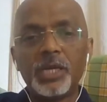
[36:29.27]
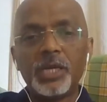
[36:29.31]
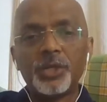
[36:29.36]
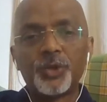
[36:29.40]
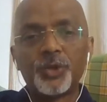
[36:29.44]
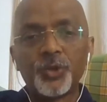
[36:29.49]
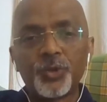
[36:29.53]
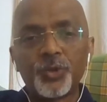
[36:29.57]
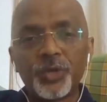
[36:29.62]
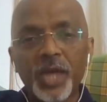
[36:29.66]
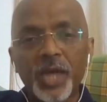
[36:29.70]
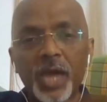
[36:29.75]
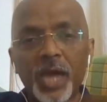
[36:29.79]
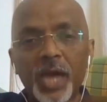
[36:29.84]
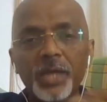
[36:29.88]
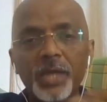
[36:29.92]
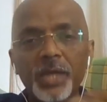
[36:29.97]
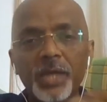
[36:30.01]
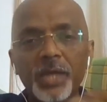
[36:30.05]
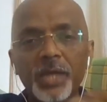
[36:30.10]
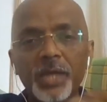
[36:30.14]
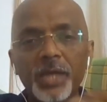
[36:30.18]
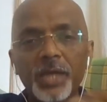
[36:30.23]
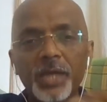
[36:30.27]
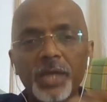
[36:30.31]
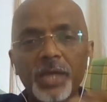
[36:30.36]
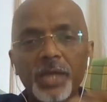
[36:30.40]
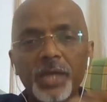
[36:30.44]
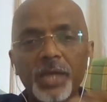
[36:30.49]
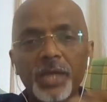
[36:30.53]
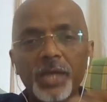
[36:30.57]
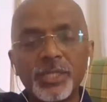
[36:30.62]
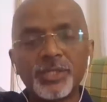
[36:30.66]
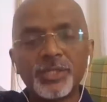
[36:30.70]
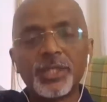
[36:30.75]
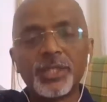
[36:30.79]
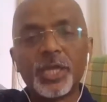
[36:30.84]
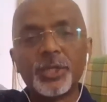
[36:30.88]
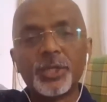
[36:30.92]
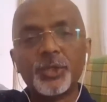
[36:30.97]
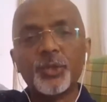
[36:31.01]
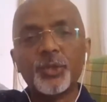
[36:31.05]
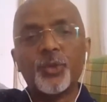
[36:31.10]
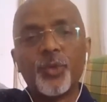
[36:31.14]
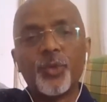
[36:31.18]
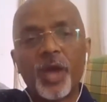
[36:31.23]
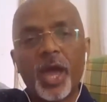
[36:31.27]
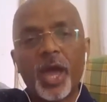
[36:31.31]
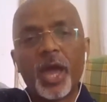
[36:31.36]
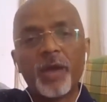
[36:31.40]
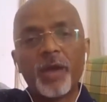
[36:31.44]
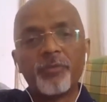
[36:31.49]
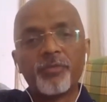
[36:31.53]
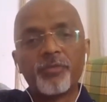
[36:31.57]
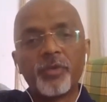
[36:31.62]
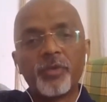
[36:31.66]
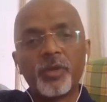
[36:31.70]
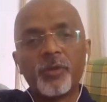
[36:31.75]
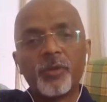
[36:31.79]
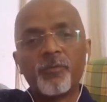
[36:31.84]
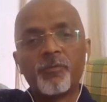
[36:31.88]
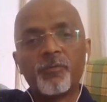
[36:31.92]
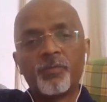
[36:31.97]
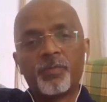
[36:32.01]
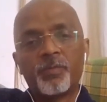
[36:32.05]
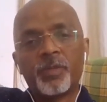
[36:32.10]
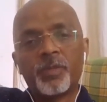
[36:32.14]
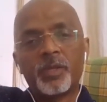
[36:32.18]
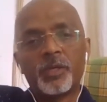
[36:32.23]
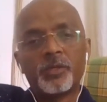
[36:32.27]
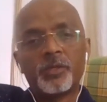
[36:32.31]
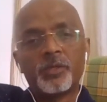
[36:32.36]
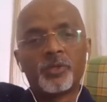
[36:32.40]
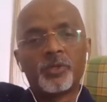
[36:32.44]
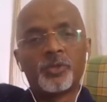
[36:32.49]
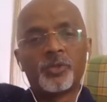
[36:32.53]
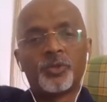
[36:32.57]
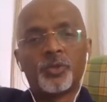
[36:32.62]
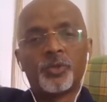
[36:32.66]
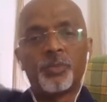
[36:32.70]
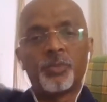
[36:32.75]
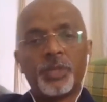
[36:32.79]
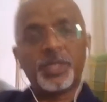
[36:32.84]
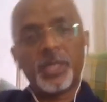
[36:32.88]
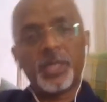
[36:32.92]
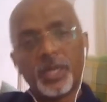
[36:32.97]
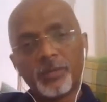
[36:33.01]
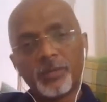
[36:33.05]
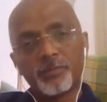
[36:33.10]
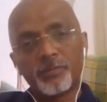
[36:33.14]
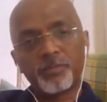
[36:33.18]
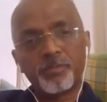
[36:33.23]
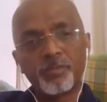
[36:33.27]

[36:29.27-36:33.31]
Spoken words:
to carry out the plans that you have to be done.